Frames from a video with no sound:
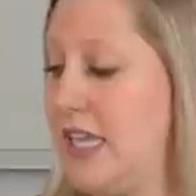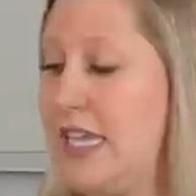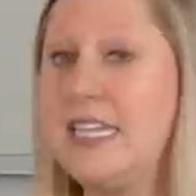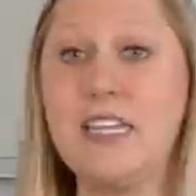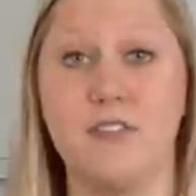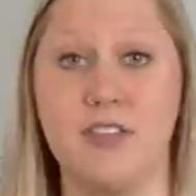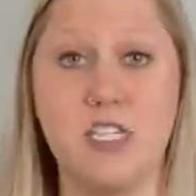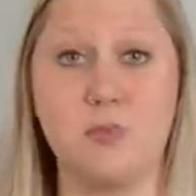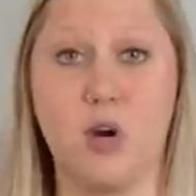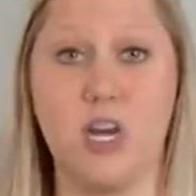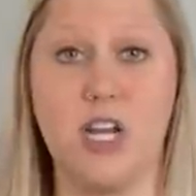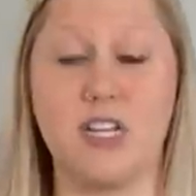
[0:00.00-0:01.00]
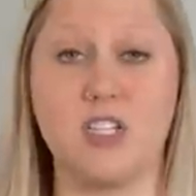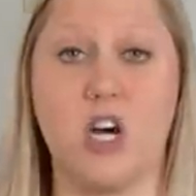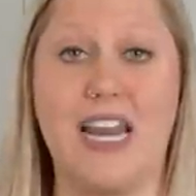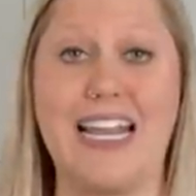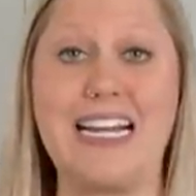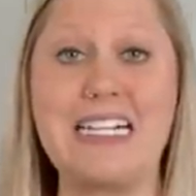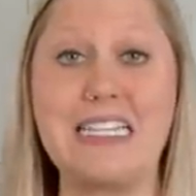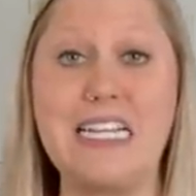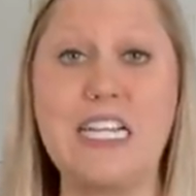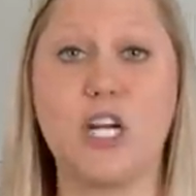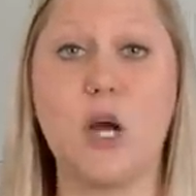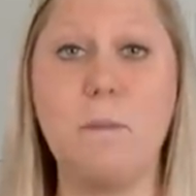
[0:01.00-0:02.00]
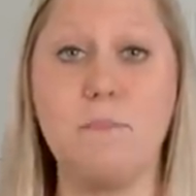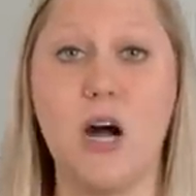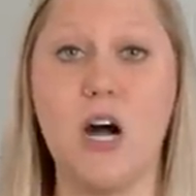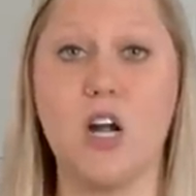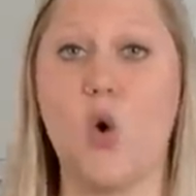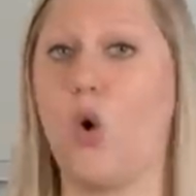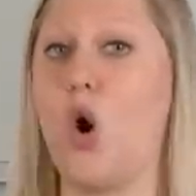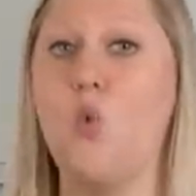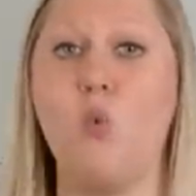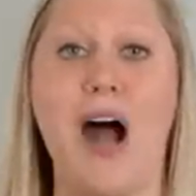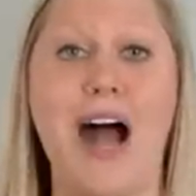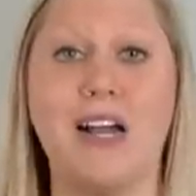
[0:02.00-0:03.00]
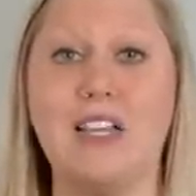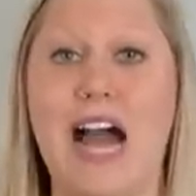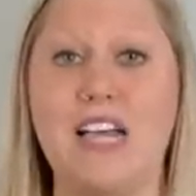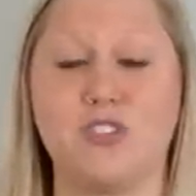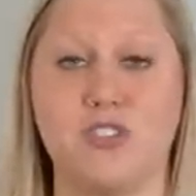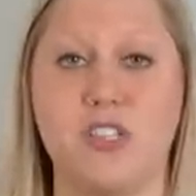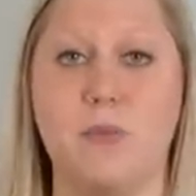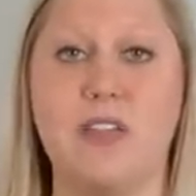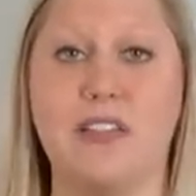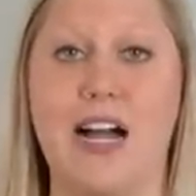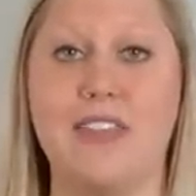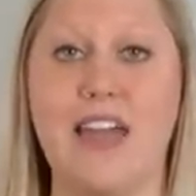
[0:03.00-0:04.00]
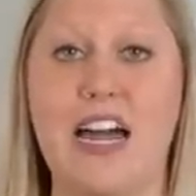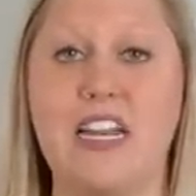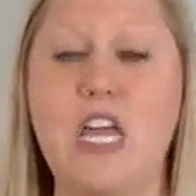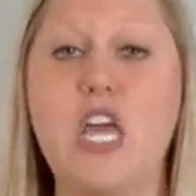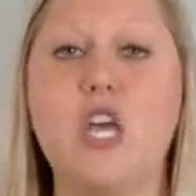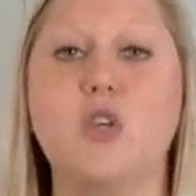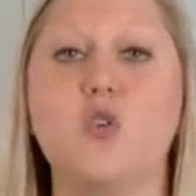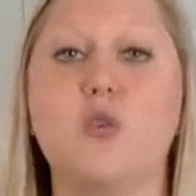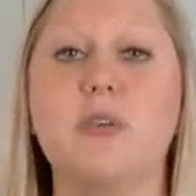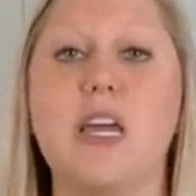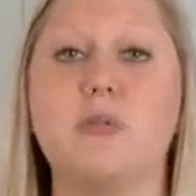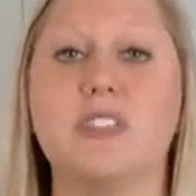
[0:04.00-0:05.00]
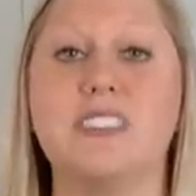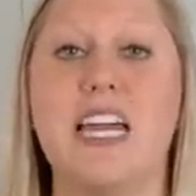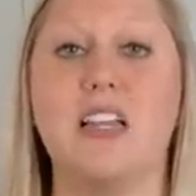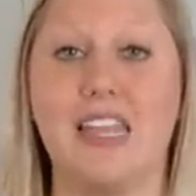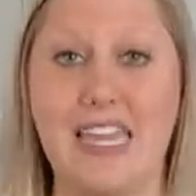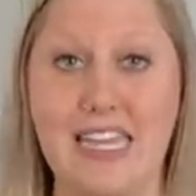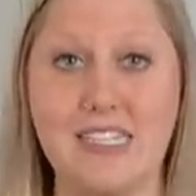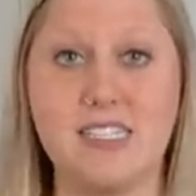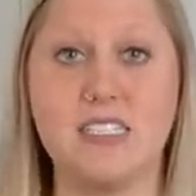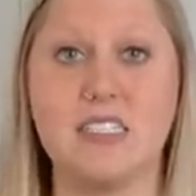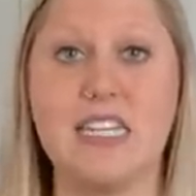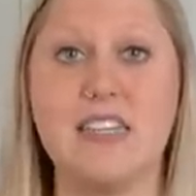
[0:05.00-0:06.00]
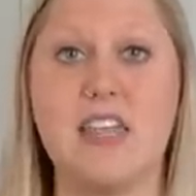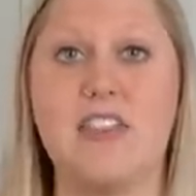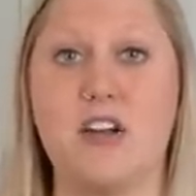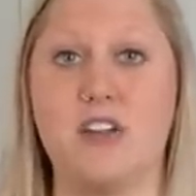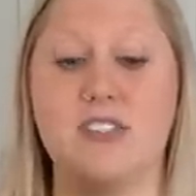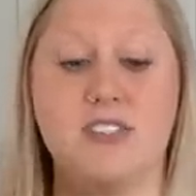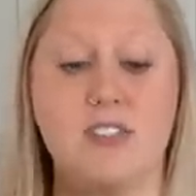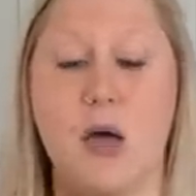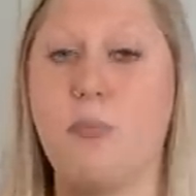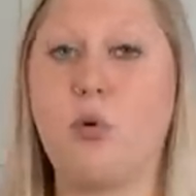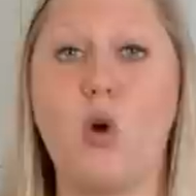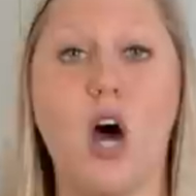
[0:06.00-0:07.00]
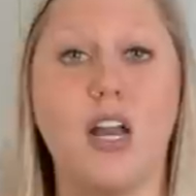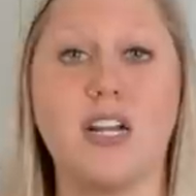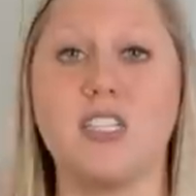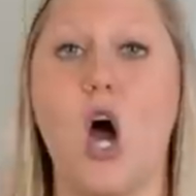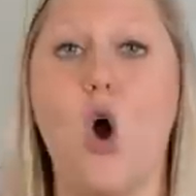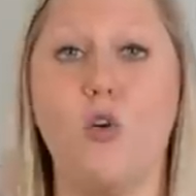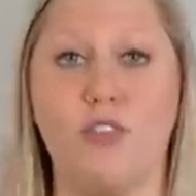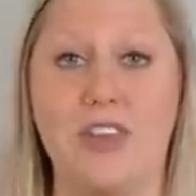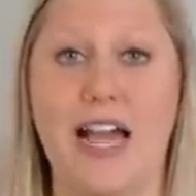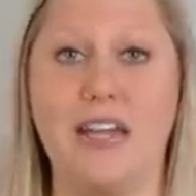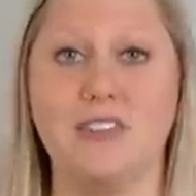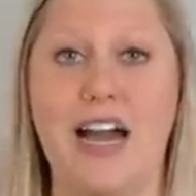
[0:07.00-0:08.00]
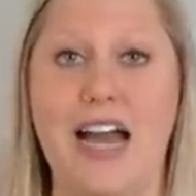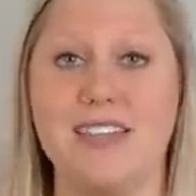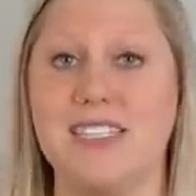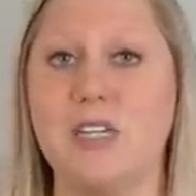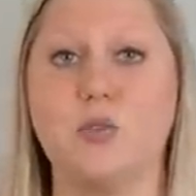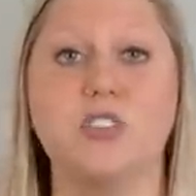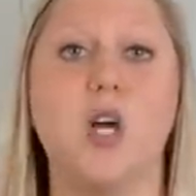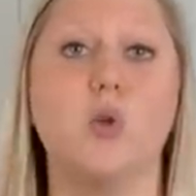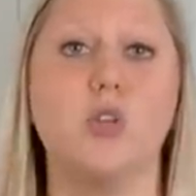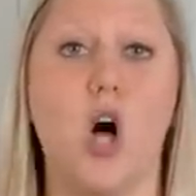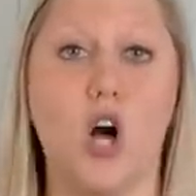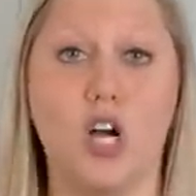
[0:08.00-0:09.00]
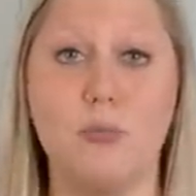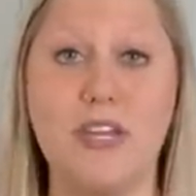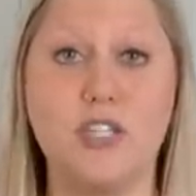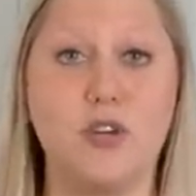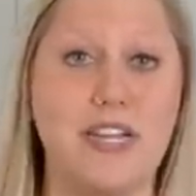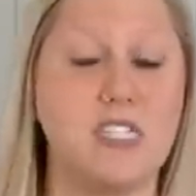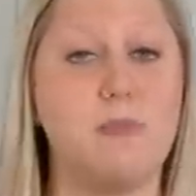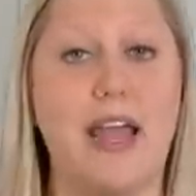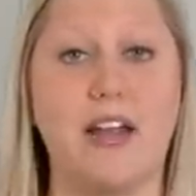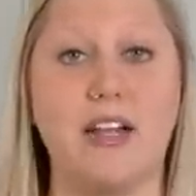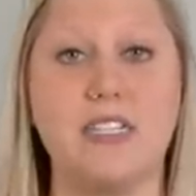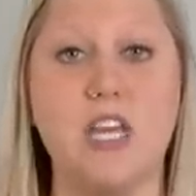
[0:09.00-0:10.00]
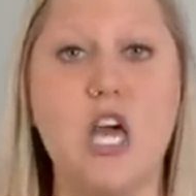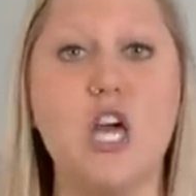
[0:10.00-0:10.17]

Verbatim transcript: any of these products on a clear mug or a wine glass or something like that, you will be able to tell instantly that there is a product over that glass. It will no longer be transparent.